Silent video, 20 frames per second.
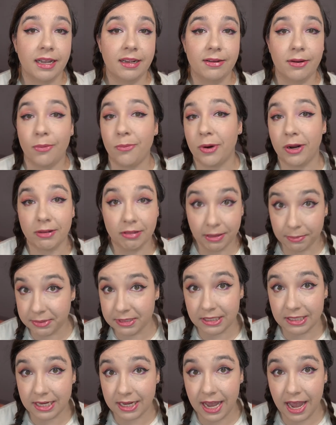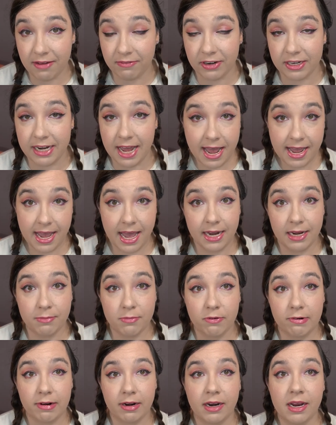don't wear lipstick every day
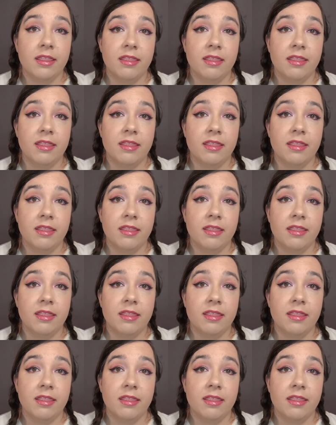anymore.